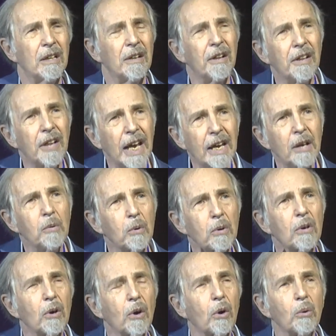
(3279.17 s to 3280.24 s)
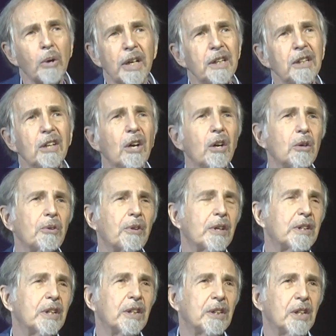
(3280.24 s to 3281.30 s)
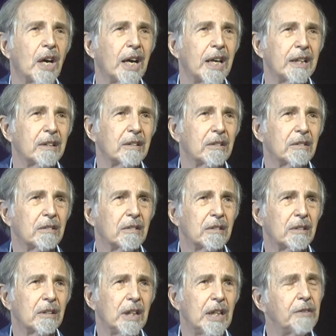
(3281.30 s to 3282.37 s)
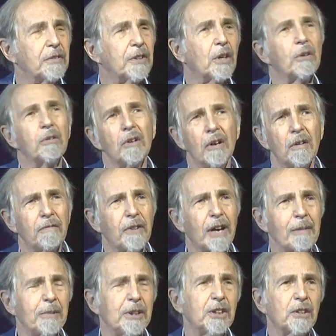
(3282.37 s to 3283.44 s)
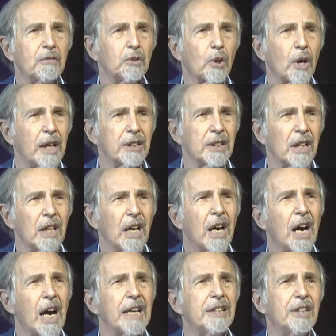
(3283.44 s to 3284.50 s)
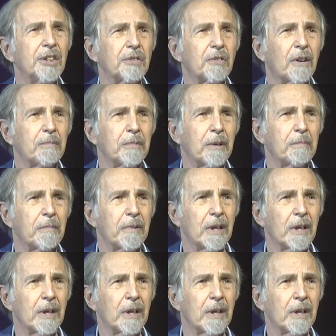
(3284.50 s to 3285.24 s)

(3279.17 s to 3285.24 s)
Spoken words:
they already know that they're dying, even though families have tried to hide this from them.